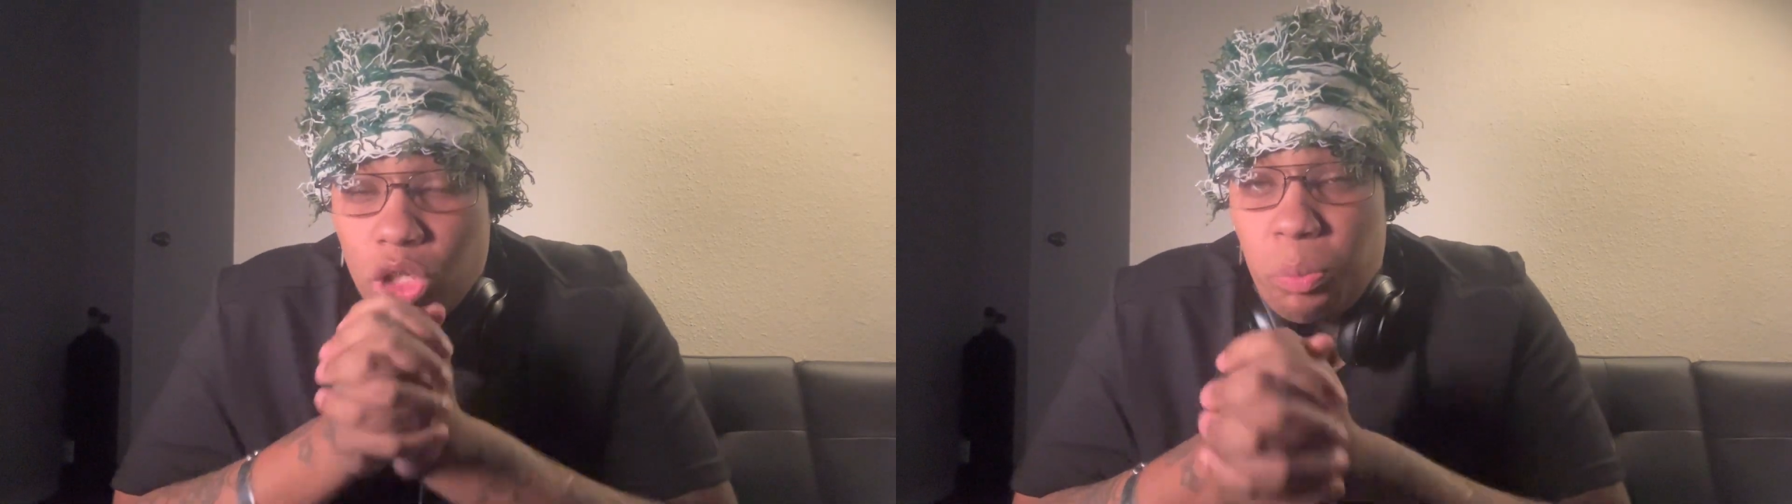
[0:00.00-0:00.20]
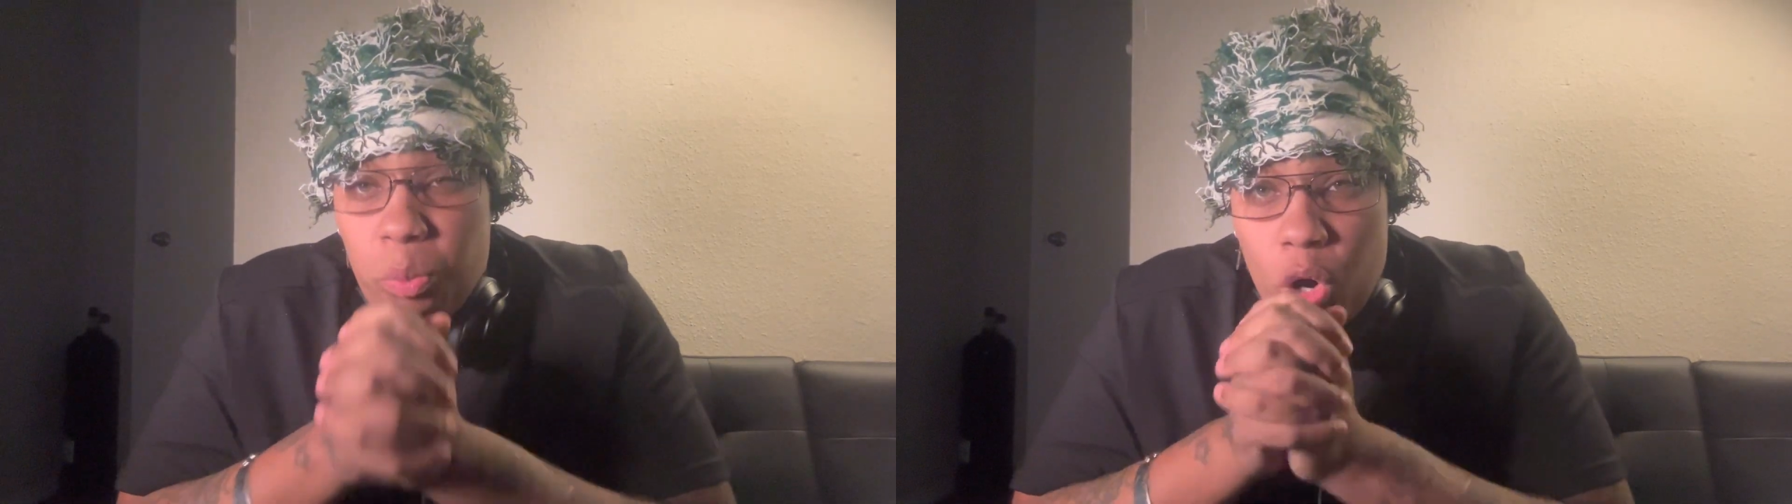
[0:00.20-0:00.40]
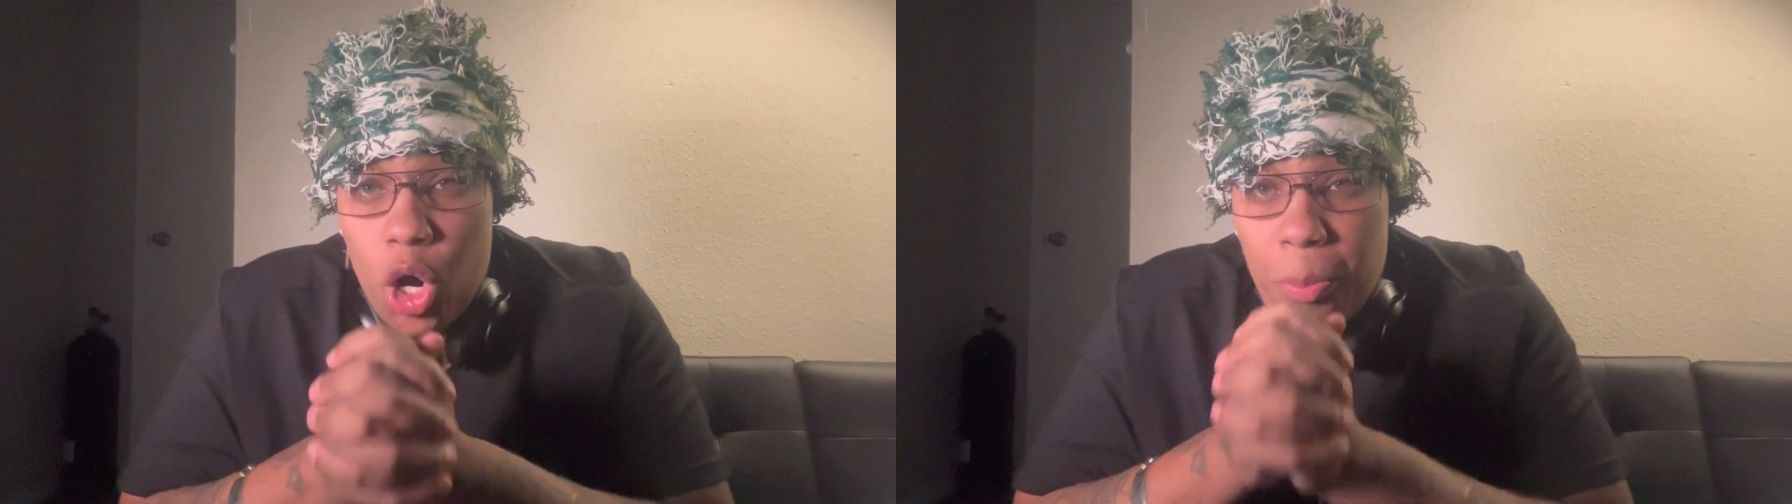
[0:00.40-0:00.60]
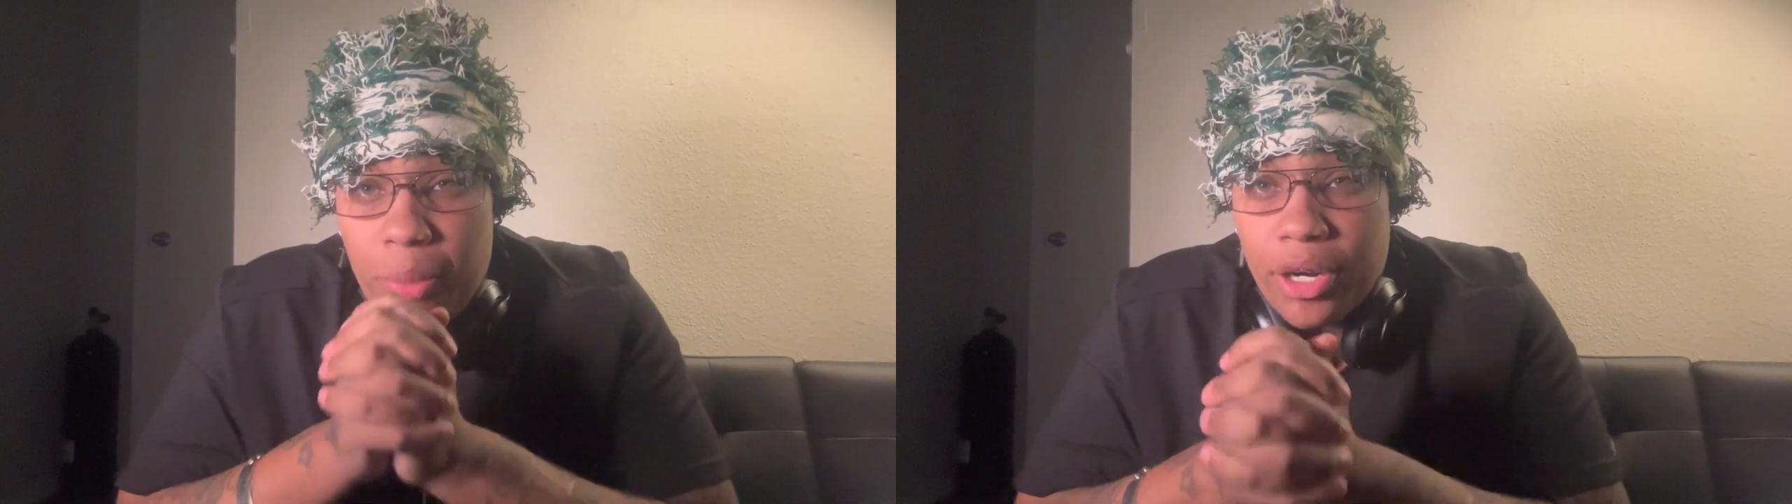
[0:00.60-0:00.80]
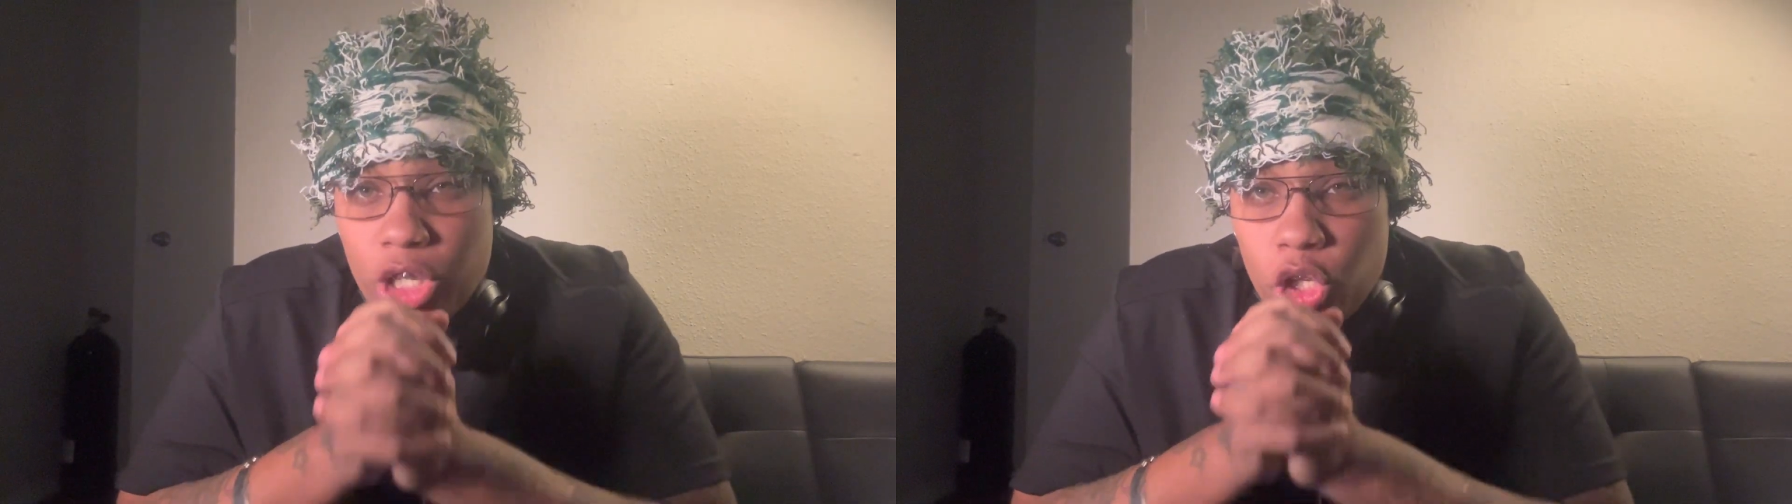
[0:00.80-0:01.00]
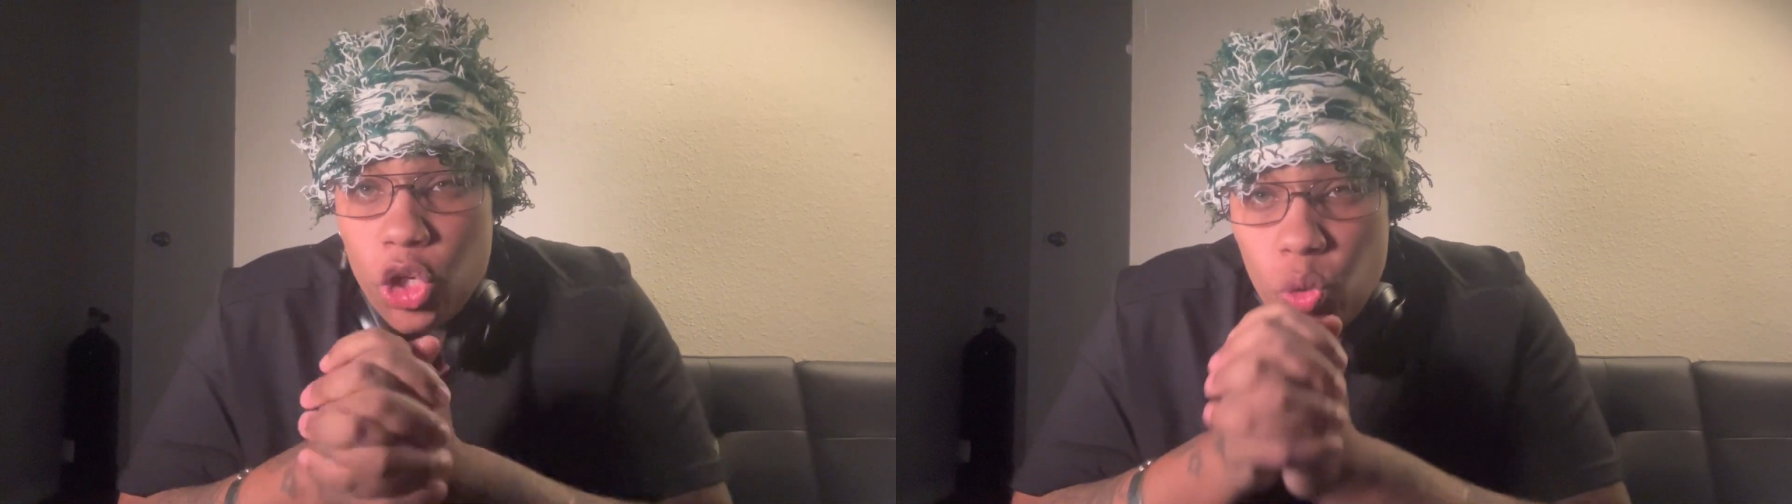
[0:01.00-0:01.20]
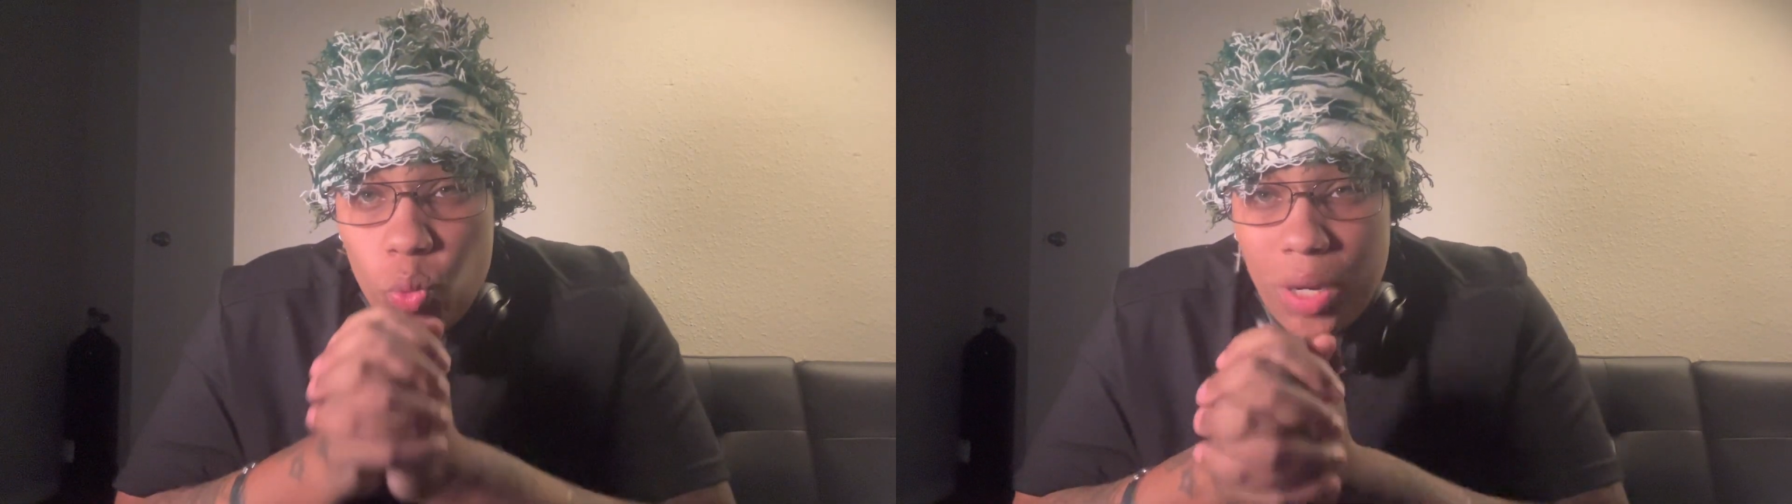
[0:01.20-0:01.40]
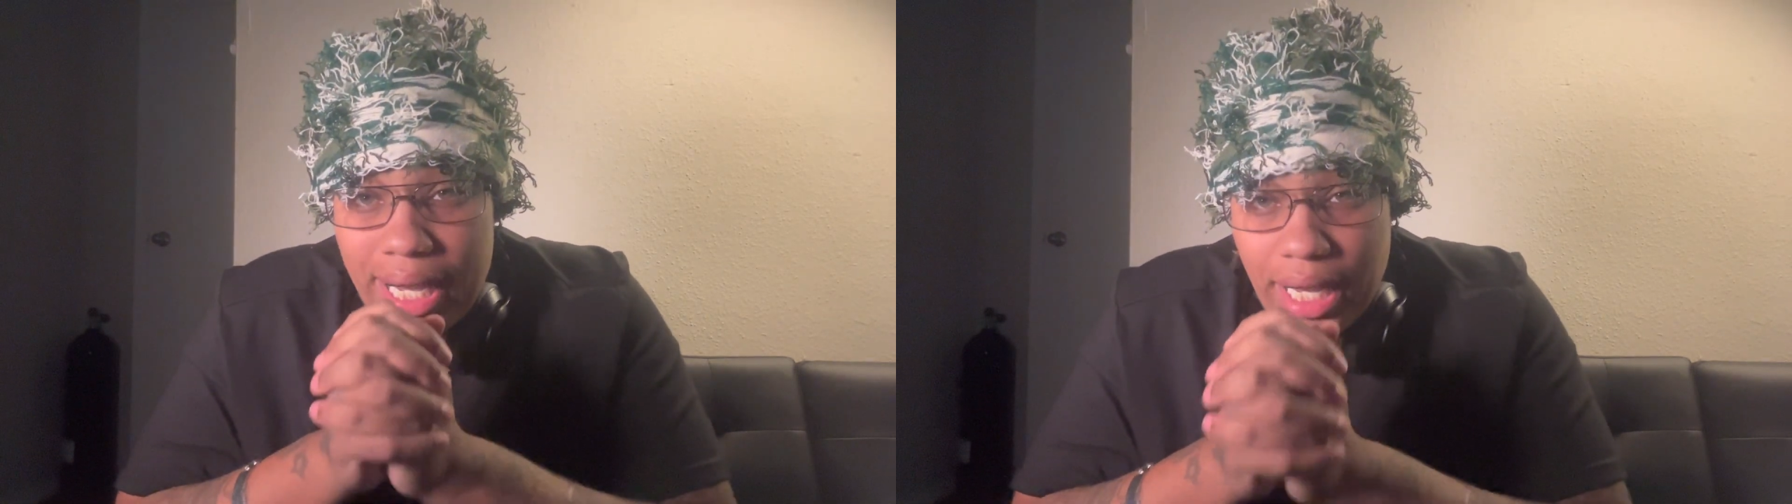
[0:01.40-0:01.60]

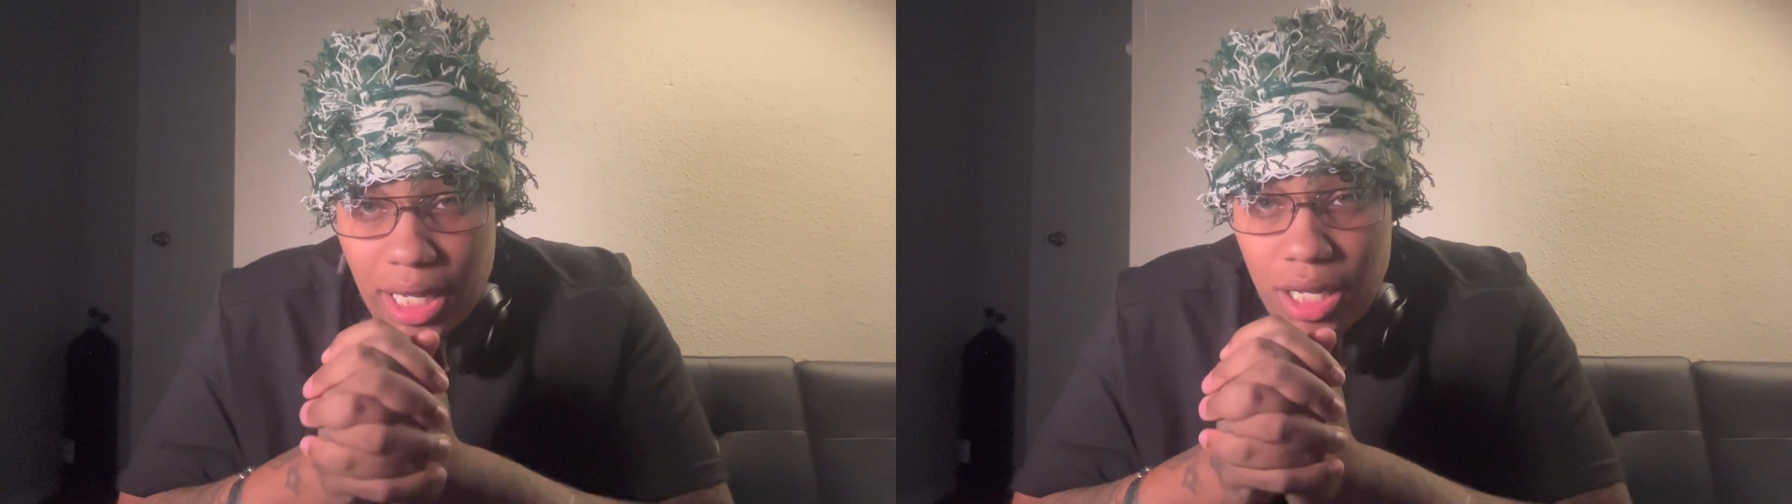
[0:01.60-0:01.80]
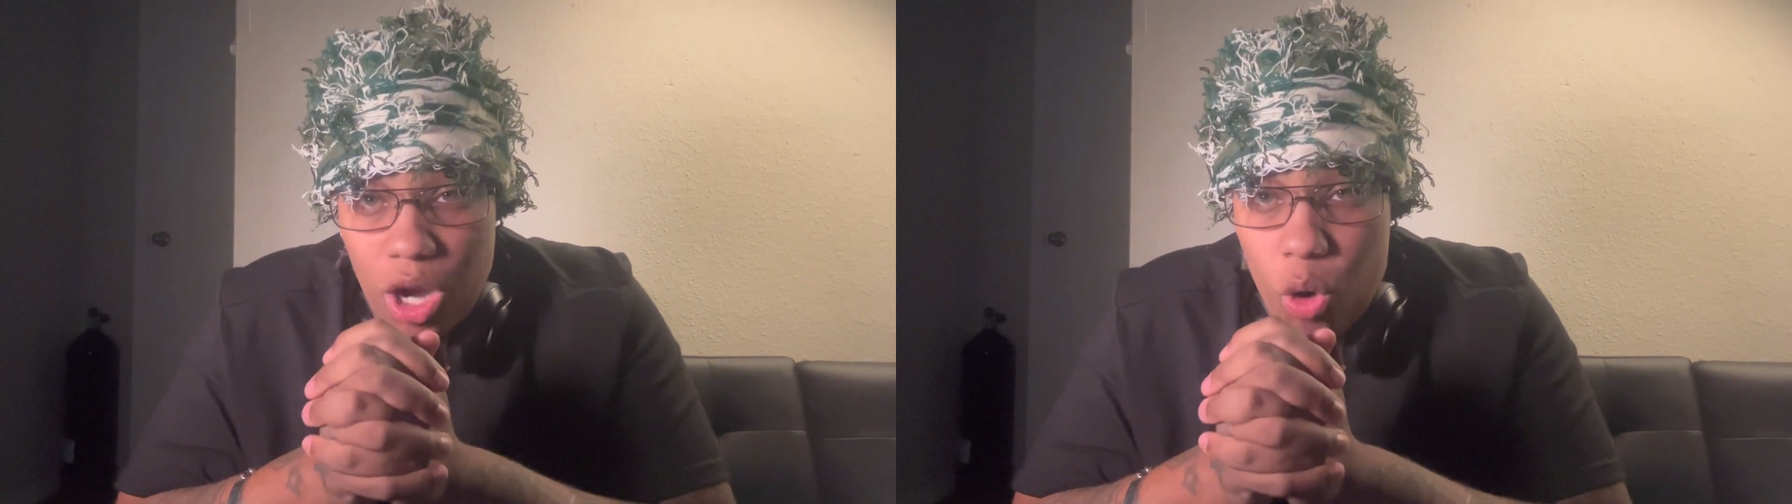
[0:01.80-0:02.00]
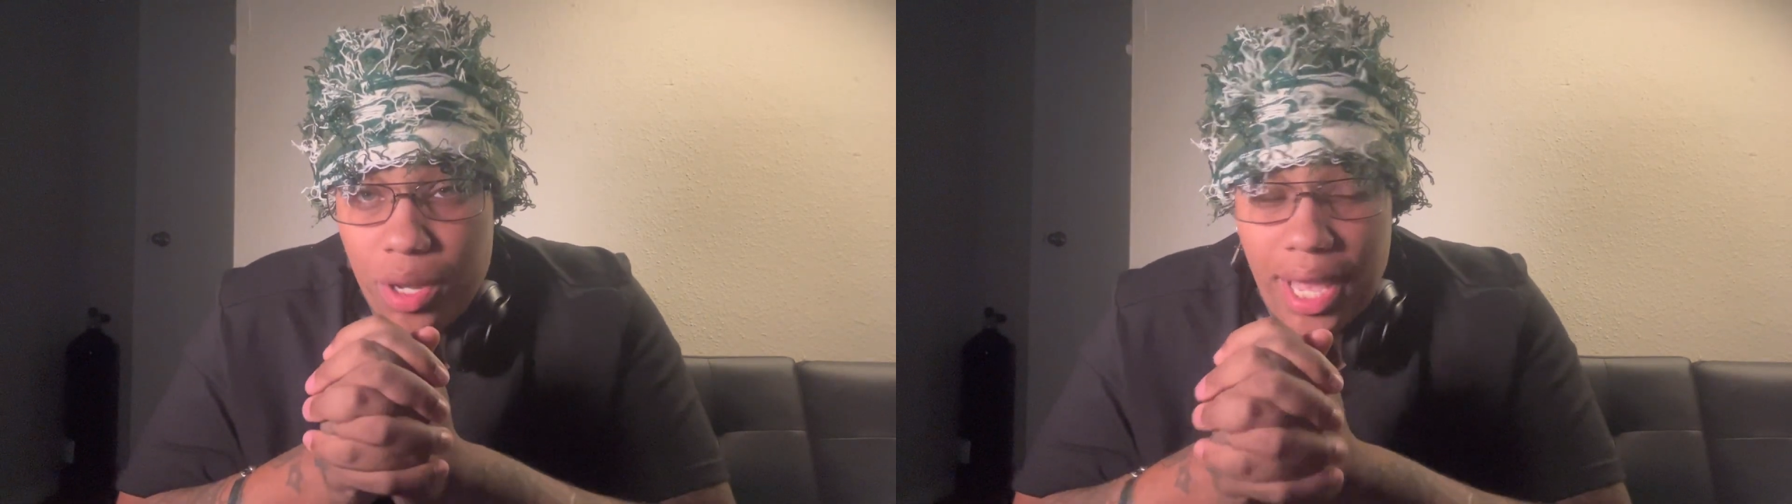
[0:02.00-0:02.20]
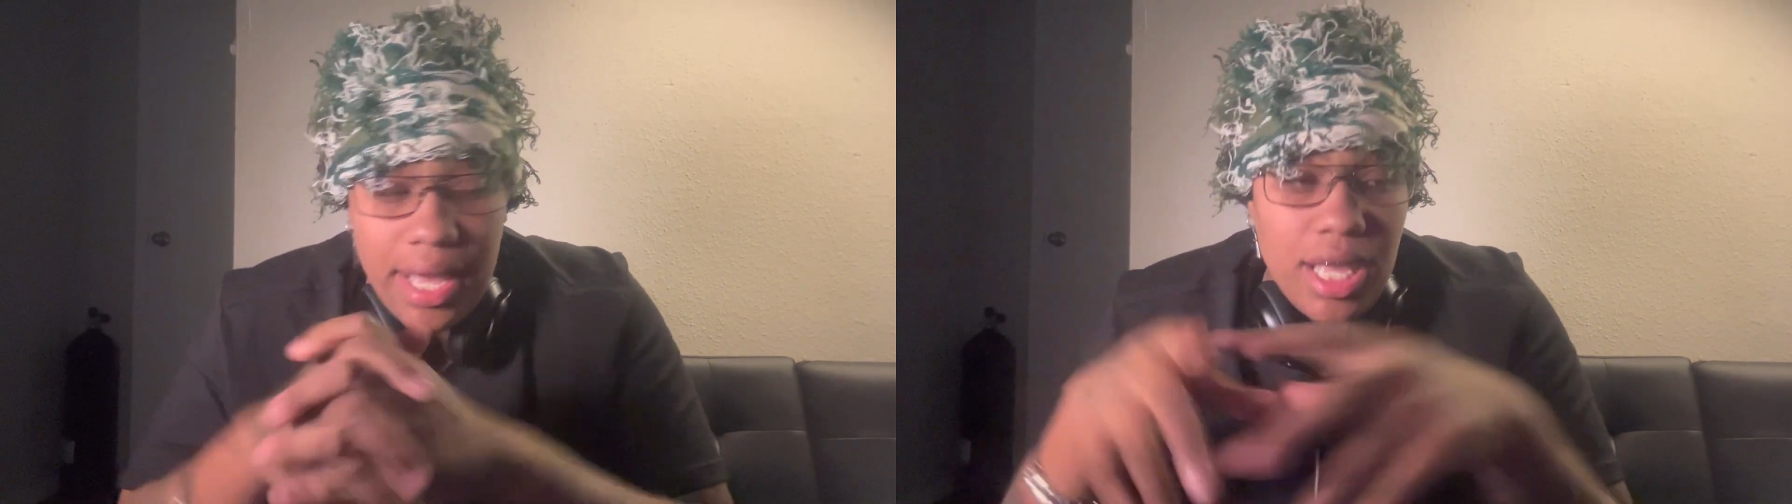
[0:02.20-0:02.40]
barbecuing, okay?